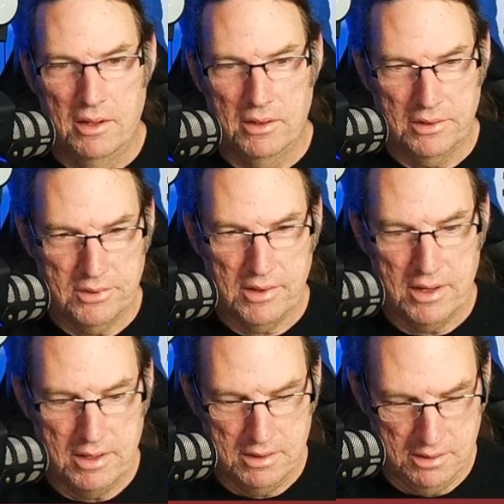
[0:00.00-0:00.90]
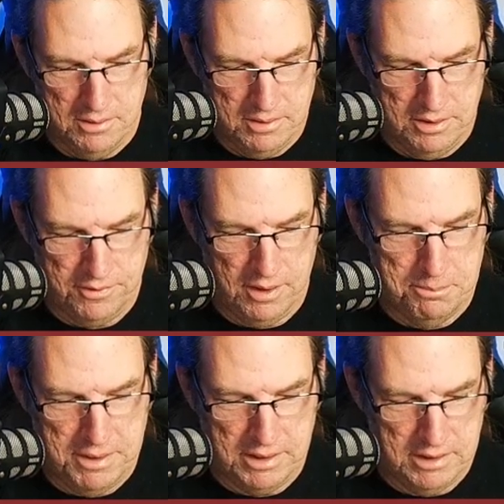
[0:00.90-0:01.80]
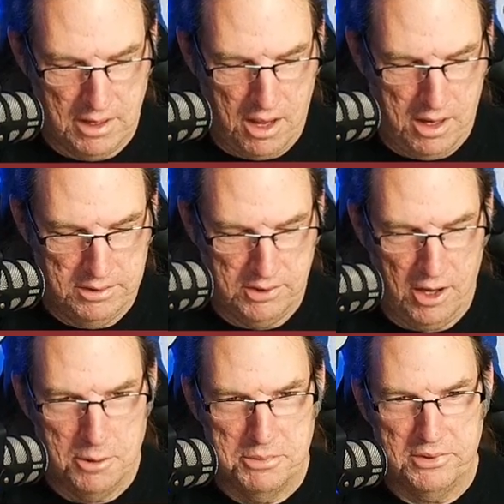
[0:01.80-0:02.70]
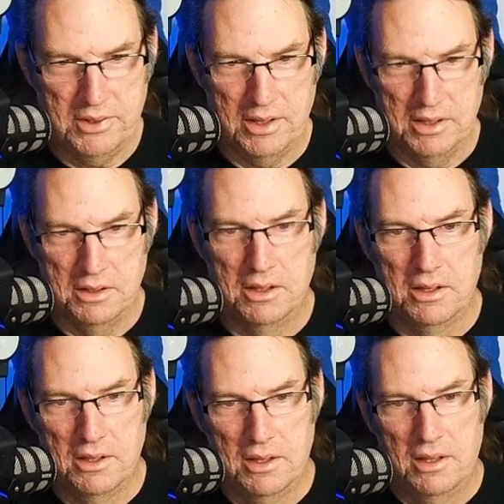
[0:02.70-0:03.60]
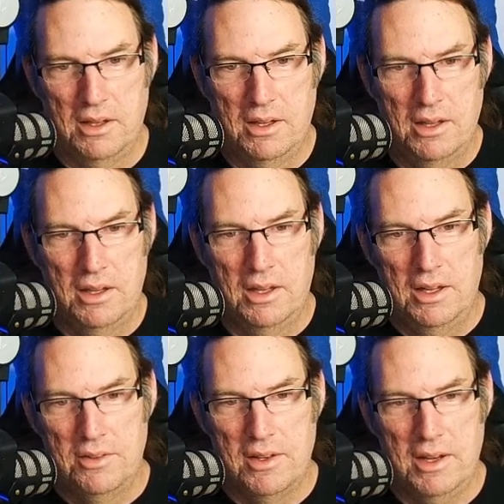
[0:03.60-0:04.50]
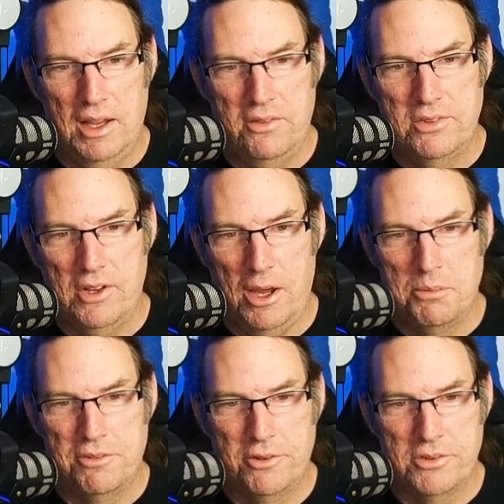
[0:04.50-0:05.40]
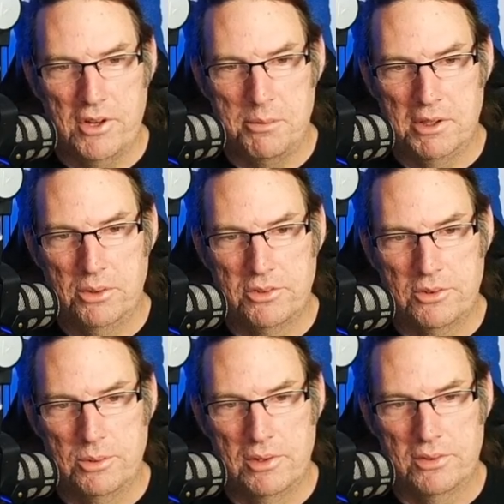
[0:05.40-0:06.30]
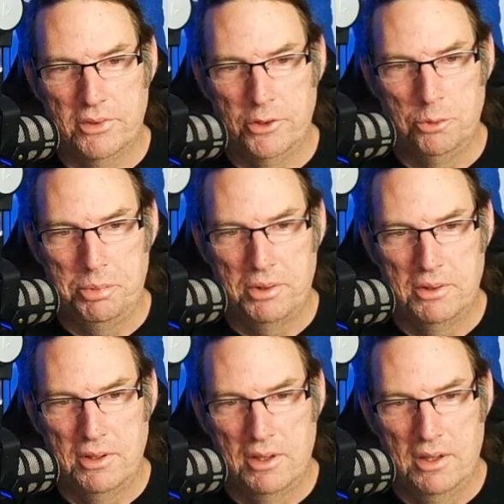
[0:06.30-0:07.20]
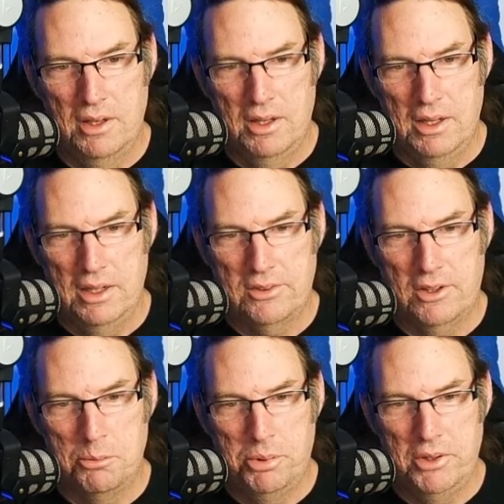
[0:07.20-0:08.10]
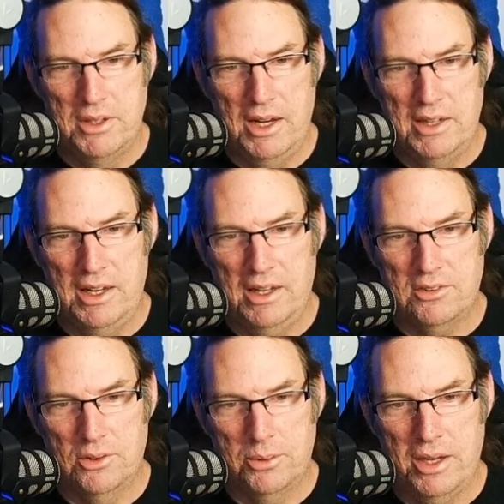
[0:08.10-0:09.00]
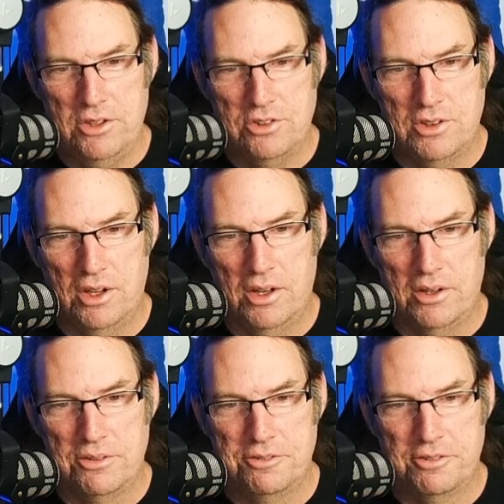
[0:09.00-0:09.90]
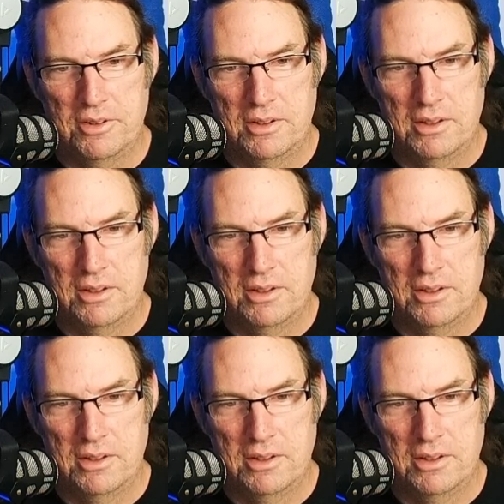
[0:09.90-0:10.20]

let's say, if I make it I times 10, then every time, the first time it goes through this loop, it's going to put it at an X location of